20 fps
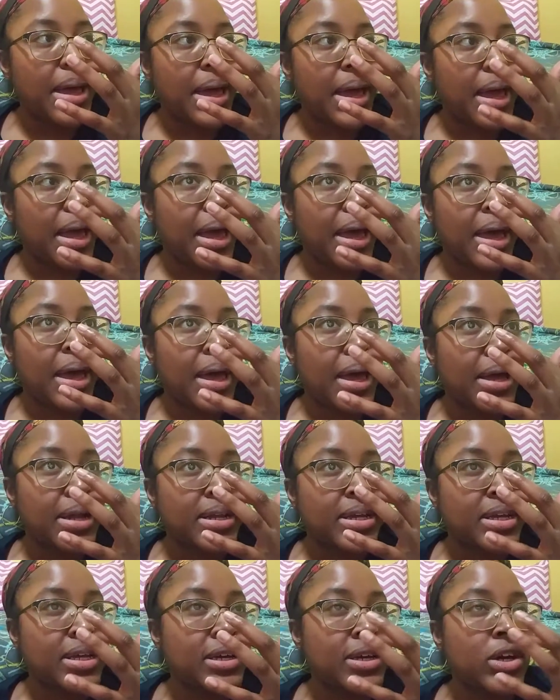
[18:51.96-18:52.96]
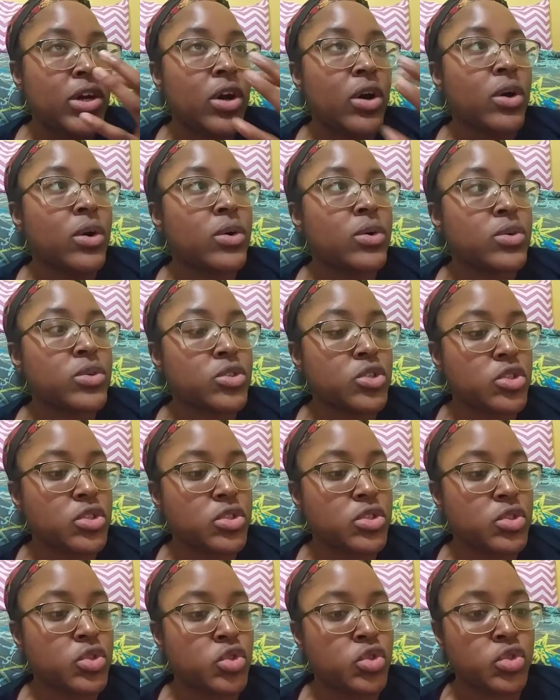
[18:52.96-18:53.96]
and he
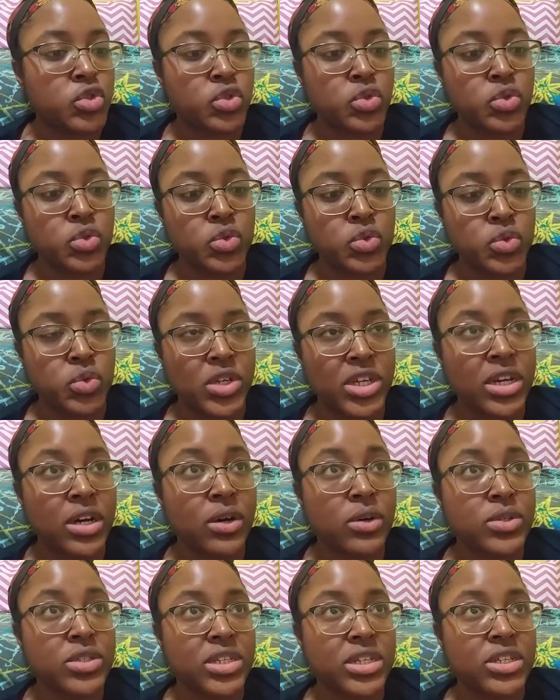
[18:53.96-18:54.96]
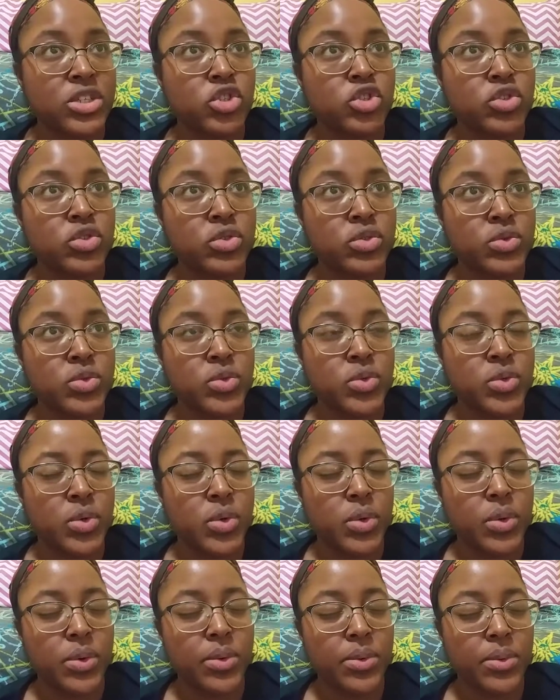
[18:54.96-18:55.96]
goes into
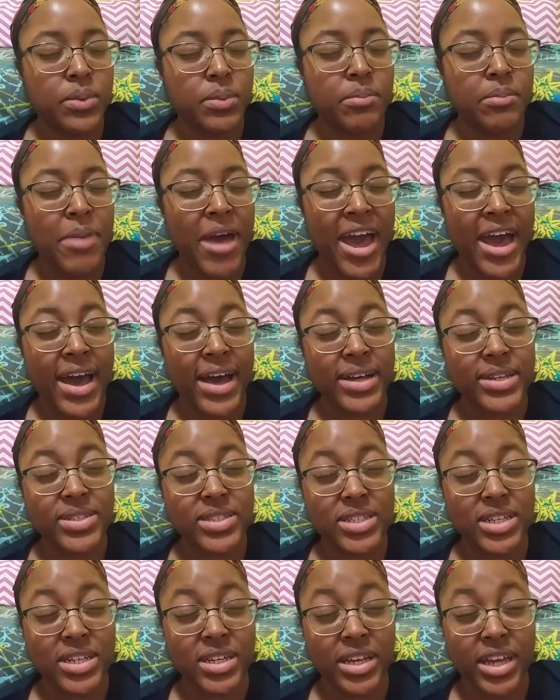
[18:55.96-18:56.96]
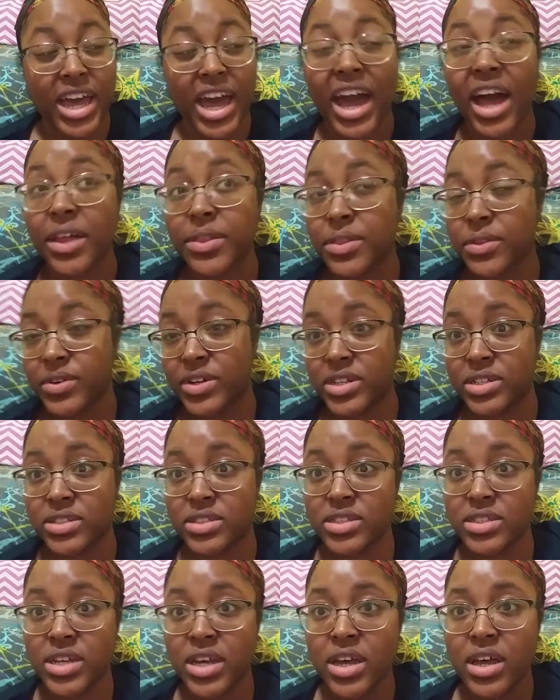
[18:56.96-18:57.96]
Baz and
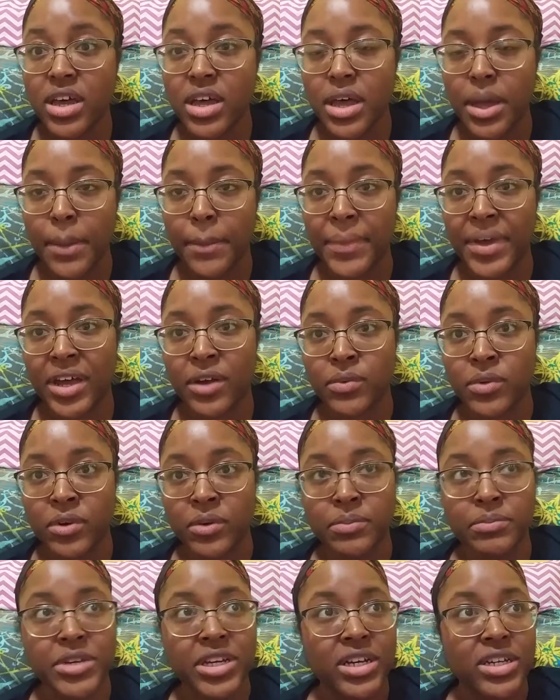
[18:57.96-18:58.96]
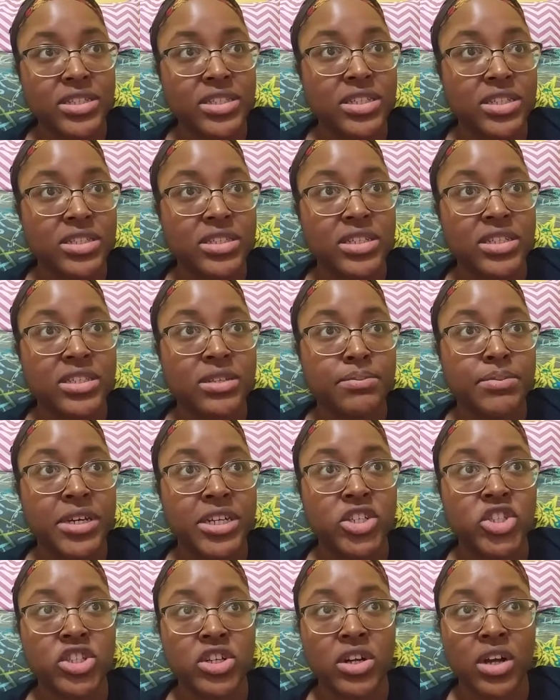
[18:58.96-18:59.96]
Catherine's bedroom because he sees a
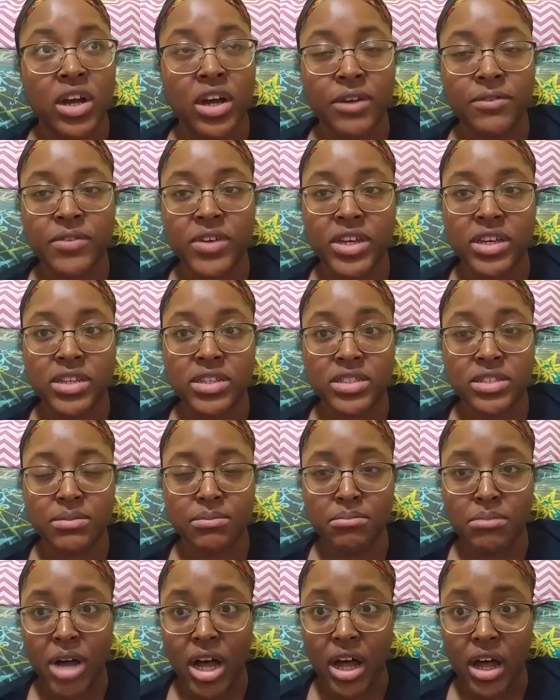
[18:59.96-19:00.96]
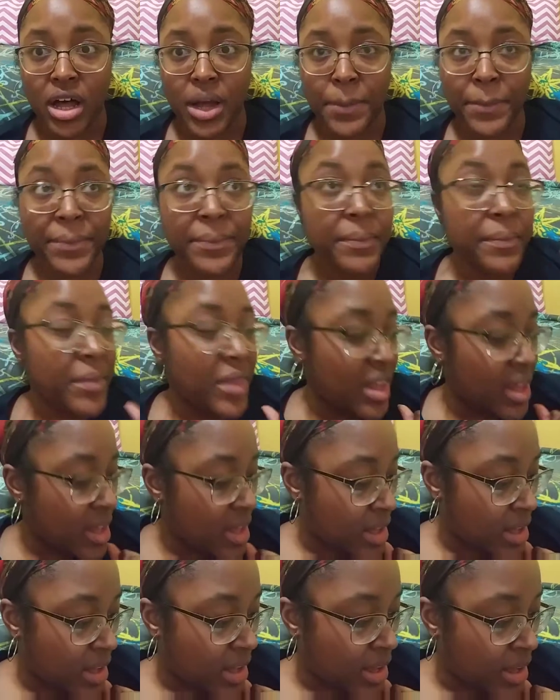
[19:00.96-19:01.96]
picture of his mom.
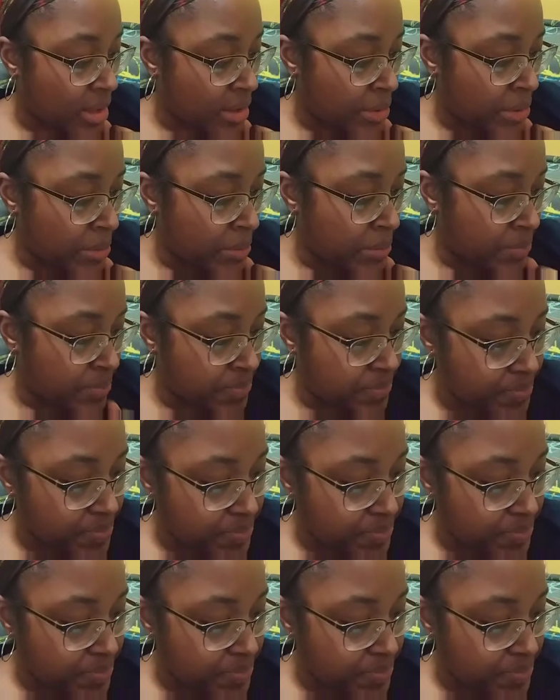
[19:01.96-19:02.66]
Um,